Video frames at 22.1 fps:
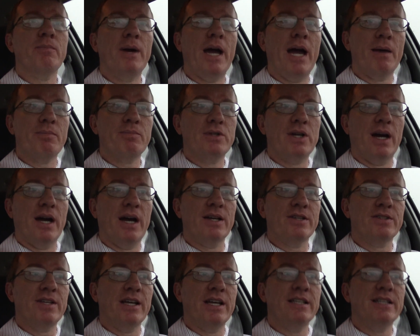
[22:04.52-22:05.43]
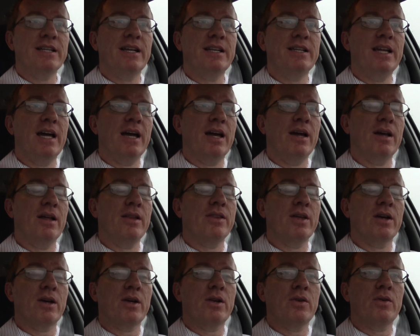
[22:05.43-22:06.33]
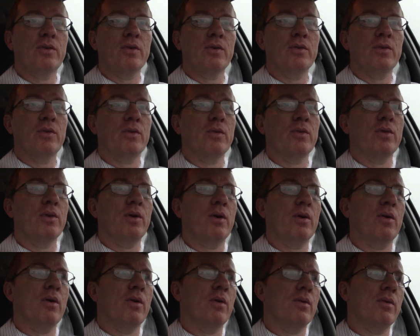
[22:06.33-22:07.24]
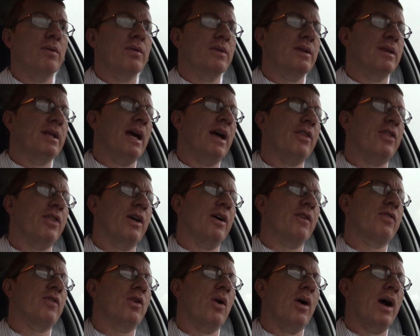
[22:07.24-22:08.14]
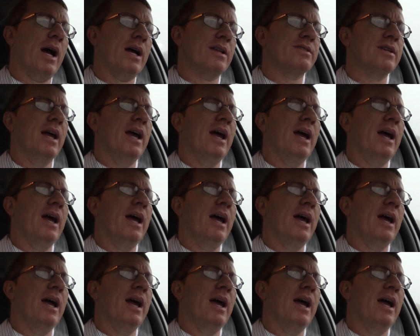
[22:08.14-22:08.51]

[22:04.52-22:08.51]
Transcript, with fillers: baptized into de- the, the death of Christ.